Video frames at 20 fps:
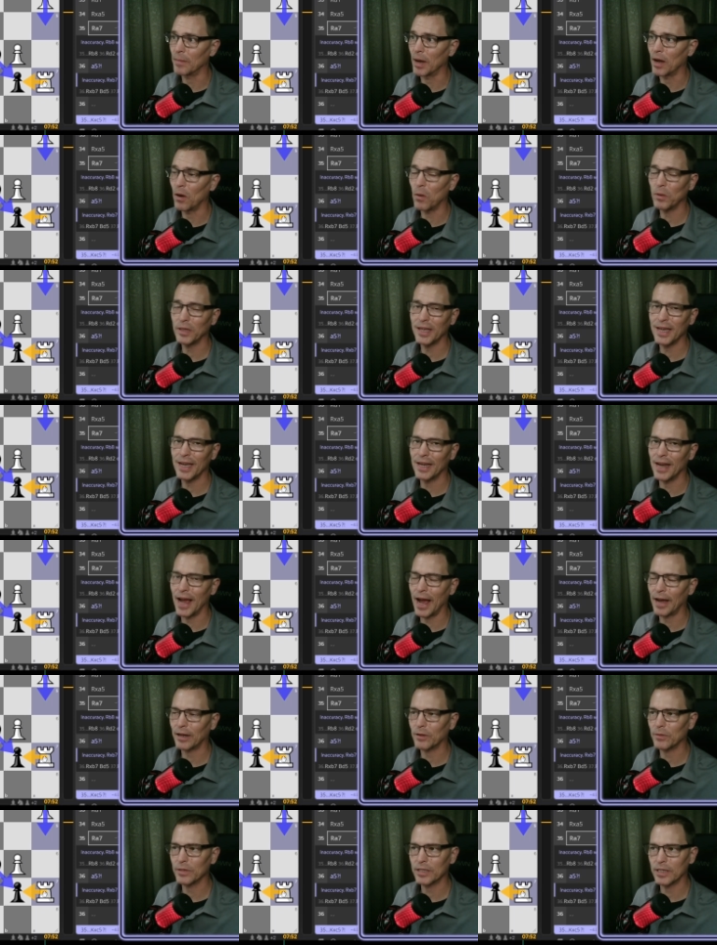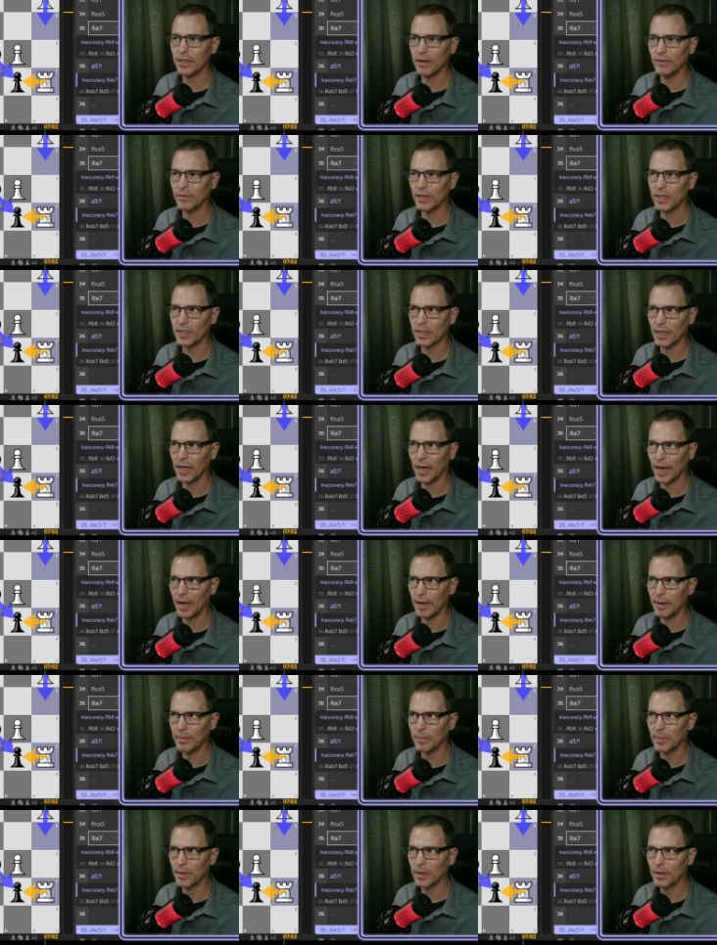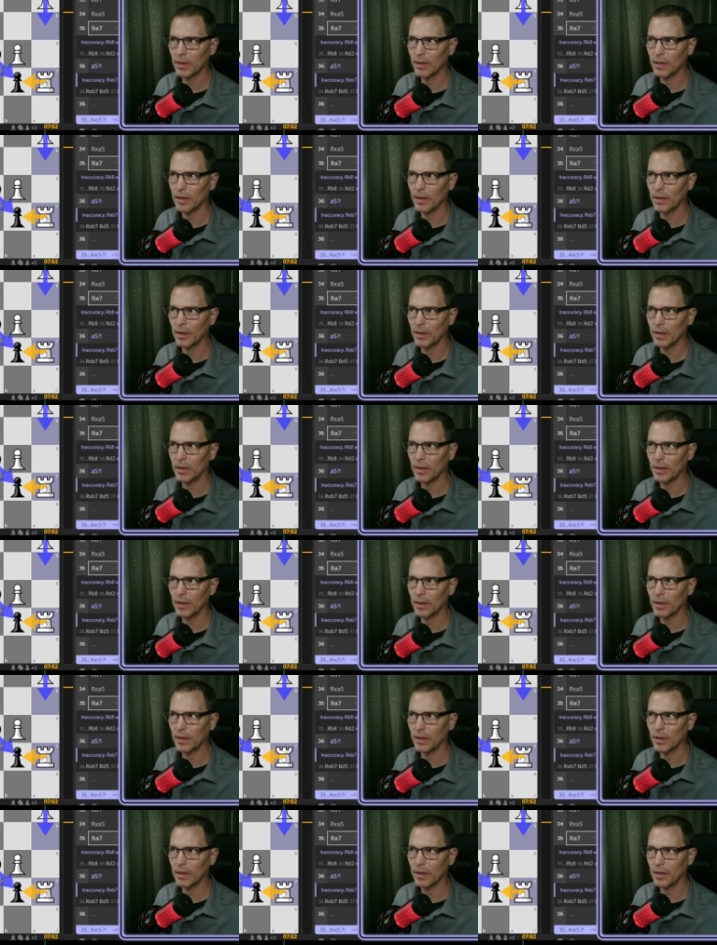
My only inaccuracy of this game,